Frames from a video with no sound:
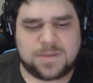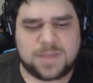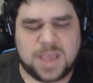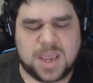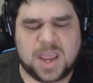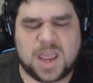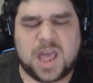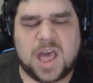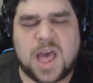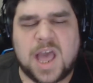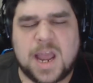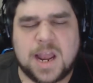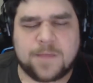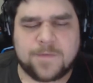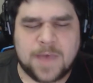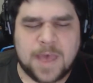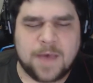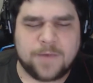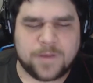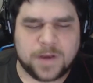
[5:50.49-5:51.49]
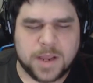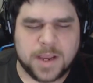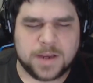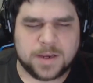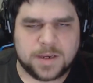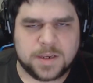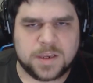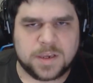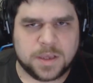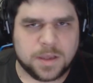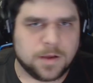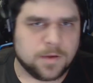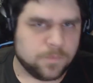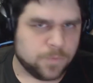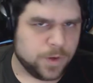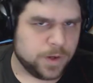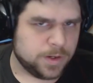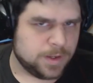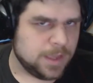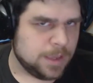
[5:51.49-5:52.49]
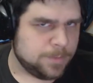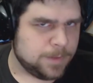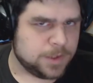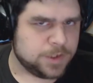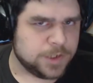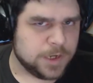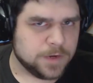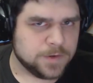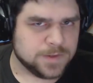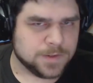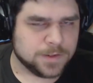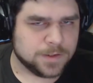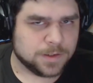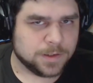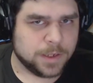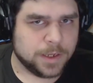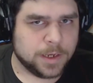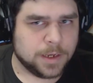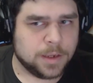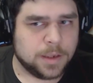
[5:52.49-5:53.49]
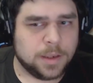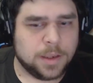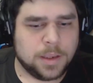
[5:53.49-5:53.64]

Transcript: they kind of have an idea of what gaming chairs look like.